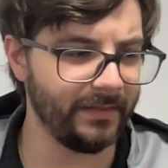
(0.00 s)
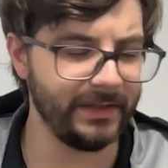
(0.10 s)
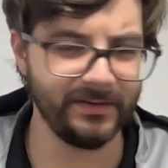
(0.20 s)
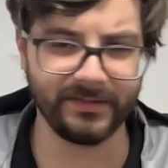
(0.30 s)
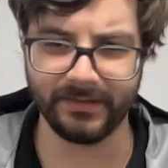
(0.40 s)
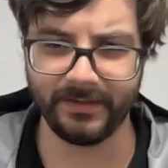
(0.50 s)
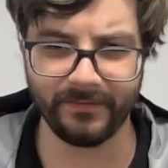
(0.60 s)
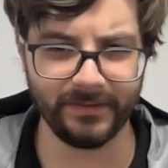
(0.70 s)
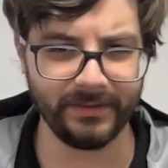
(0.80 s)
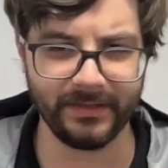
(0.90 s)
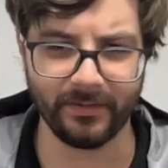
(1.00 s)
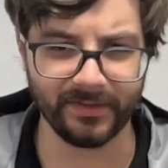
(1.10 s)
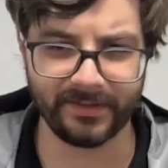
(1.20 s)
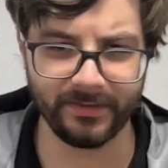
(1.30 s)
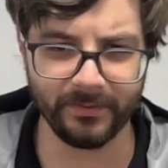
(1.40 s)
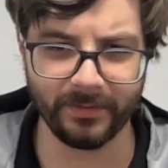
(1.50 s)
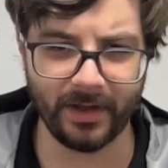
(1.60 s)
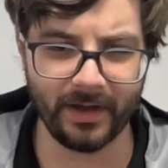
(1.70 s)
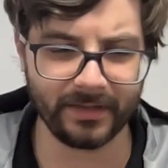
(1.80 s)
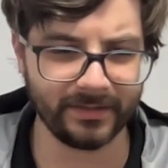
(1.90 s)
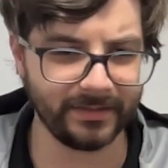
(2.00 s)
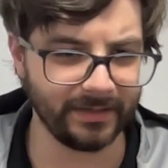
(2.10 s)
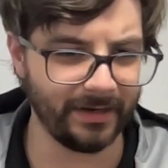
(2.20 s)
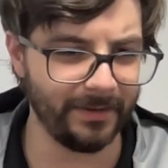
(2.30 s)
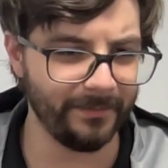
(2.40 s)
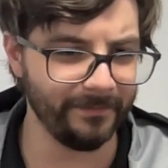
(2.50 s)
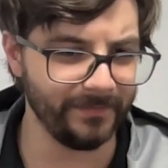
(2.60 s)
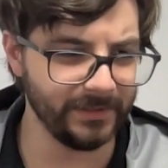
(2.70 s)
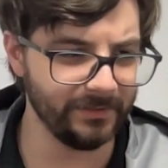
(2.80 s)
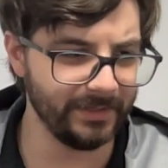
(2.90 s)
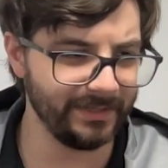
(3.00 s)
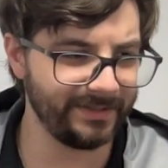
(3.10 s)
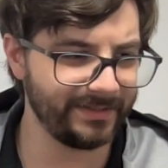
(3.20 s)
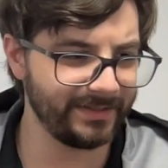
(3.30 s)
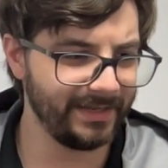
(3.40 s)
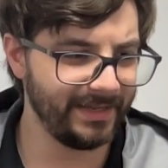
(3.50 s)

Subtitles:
They used to live in, cinder block units.